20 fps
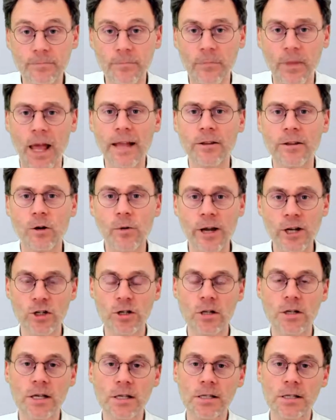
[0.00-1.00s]
And the
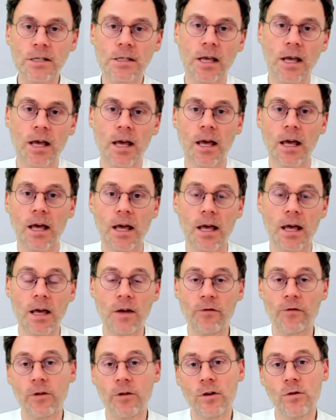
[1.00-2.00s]
question is,
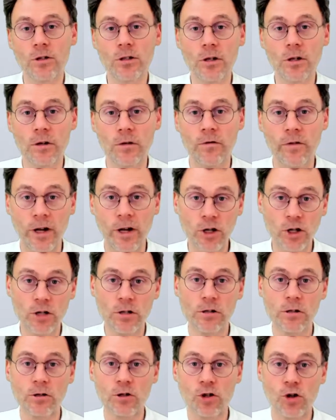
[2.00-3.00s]
if we use the
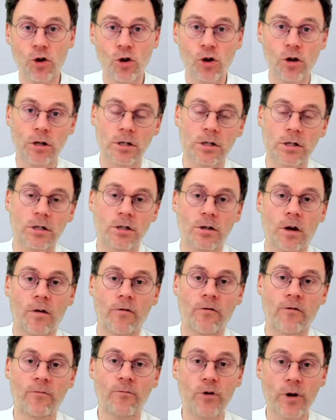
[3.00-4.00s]
conventional choice
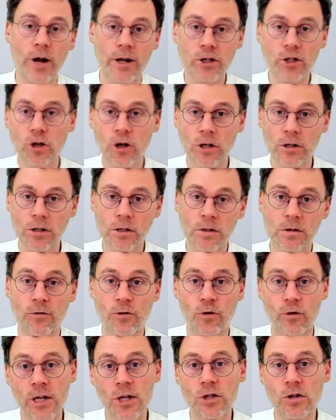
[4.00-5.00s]
of branch cut
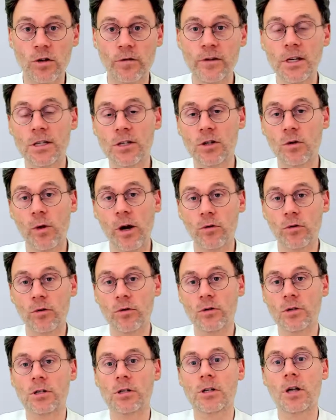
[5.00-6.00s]
for each of these square
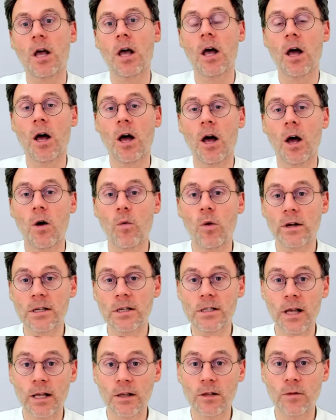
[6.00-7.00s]
roots, what is
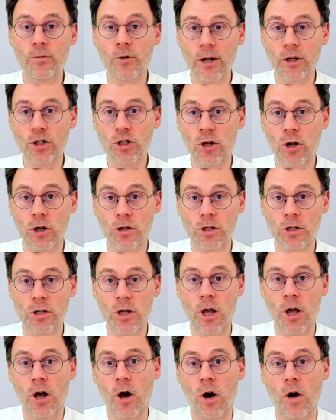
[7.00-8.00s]
then the branch cut
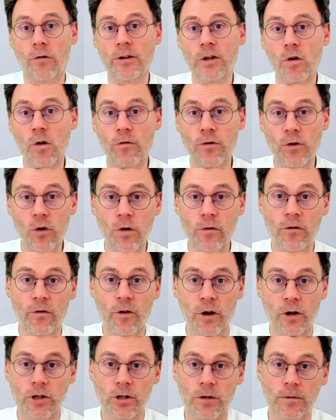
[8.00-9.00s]
of the overall
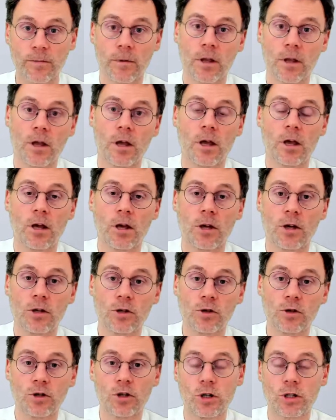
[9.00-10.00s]
function?
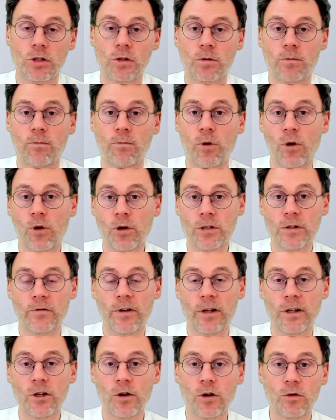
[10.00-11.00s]
So just pause the
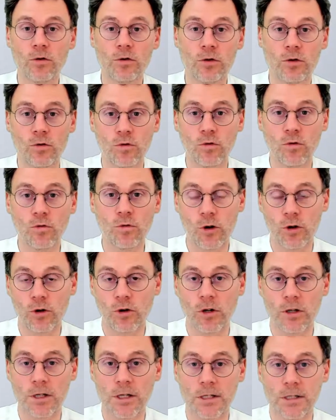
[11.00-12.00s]
video to work
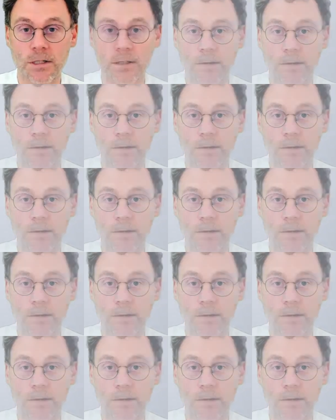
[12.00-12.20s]
on this.